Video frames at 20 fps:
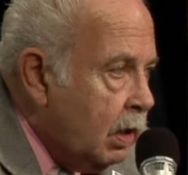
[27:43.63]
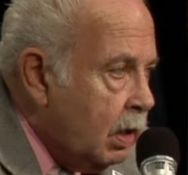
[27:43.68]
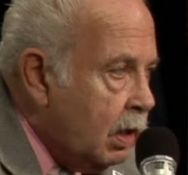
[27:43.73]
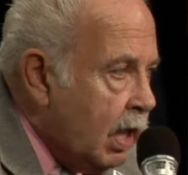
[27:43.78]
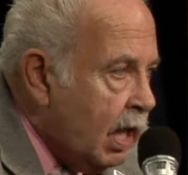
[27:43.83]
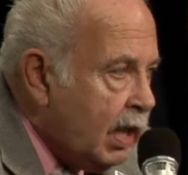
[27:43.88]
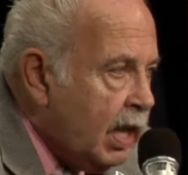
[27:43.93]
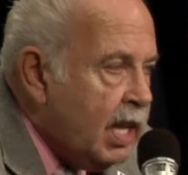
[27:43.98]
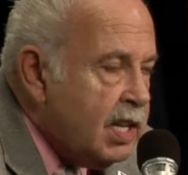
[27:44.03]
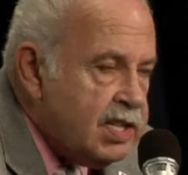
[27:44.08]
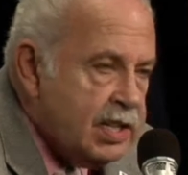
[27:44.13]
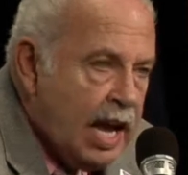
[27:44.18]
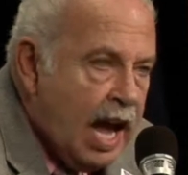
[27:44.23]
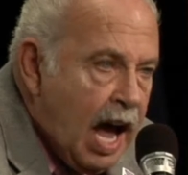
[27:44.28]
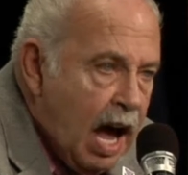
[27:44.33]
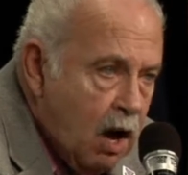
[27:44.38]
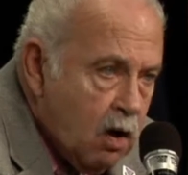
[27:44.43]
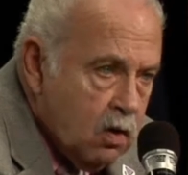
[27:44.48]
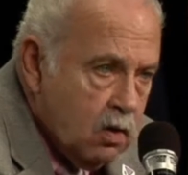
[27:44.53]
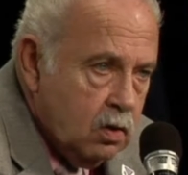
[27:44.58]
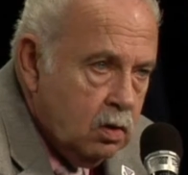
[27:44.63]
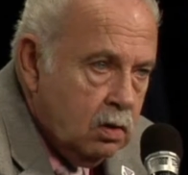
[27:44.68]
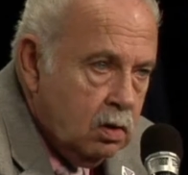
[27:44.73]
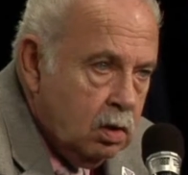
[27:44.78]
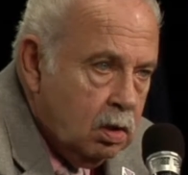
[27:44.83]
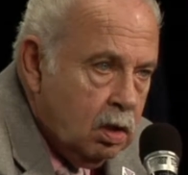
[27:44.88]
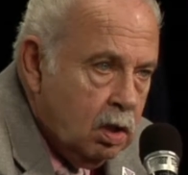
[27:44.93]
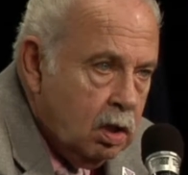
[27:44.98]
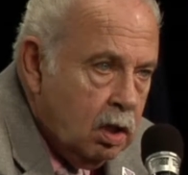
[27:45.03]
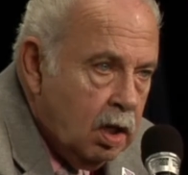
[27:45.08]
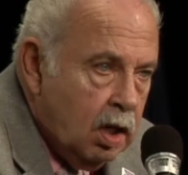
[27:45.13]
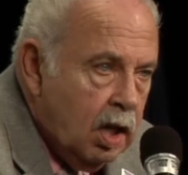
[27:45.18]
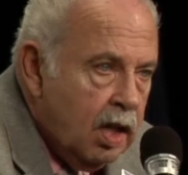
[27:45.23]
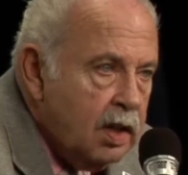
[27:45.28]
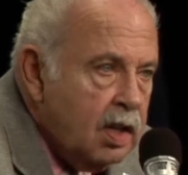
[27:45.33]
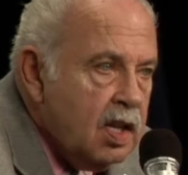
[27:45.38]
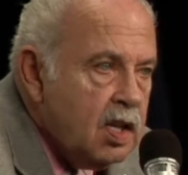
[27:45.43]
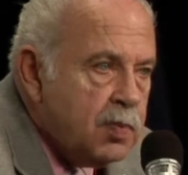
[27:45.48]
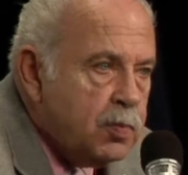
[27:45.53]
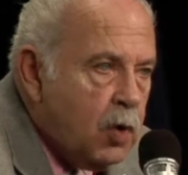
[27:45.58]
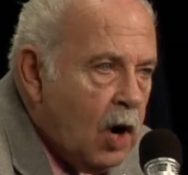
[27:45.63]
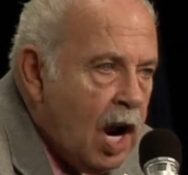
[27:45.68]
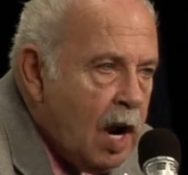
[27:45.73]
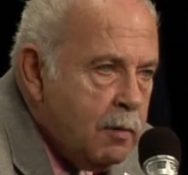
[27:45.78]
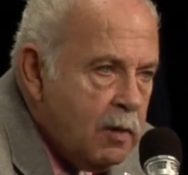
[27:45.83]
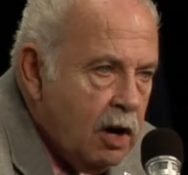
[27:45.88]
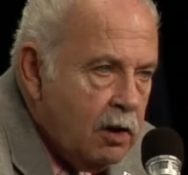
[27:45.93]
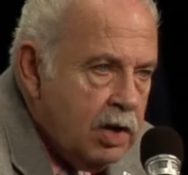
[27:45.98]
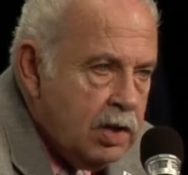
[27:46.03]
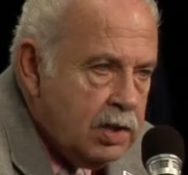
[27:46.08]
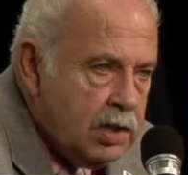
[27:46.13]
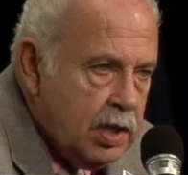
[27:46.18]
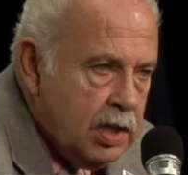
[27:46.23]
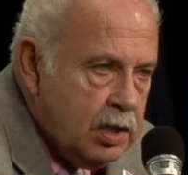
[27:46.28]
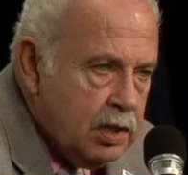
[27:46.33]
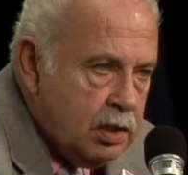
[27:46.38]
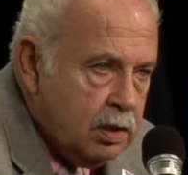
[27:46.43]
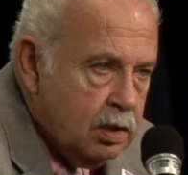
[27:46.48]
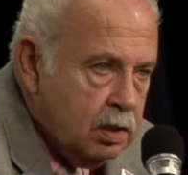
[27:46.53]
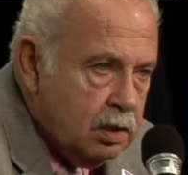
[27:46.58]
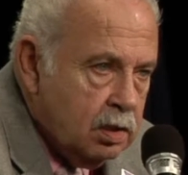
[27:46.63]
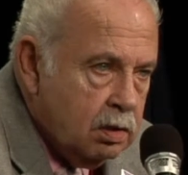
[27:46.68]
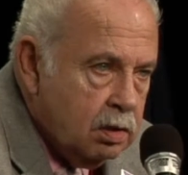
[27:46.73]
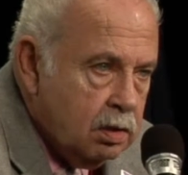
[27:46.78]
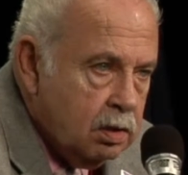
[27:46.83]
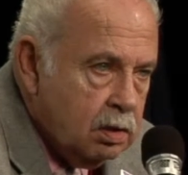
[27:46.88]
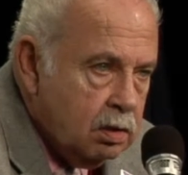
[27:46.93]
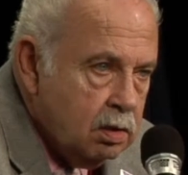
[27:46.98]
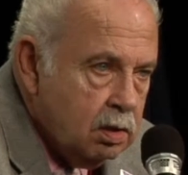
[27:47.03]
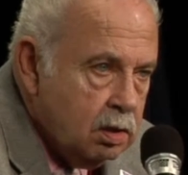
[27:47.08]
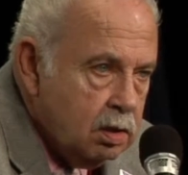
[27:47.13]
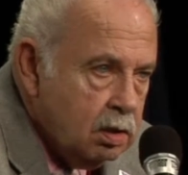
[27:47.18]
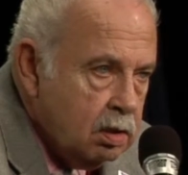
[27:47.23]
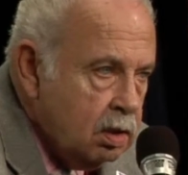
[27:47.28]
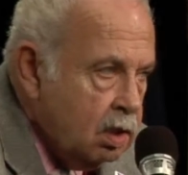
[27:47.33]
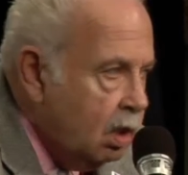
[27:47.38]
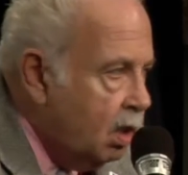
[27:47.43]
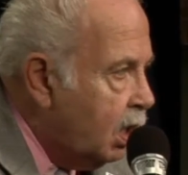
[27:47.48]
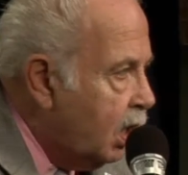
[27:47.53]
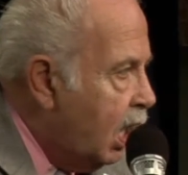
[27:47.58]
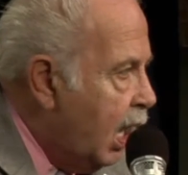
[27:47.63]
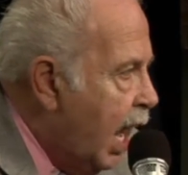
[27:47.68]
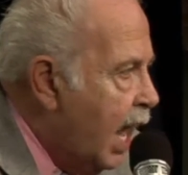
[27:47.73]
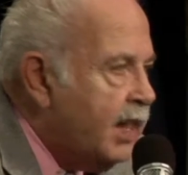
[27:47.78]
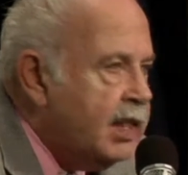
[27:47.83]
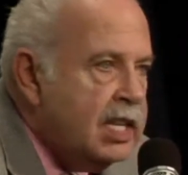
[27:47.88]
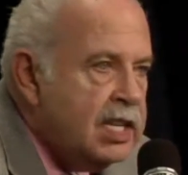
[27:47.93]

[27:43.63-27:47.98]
that gets out in this primary season and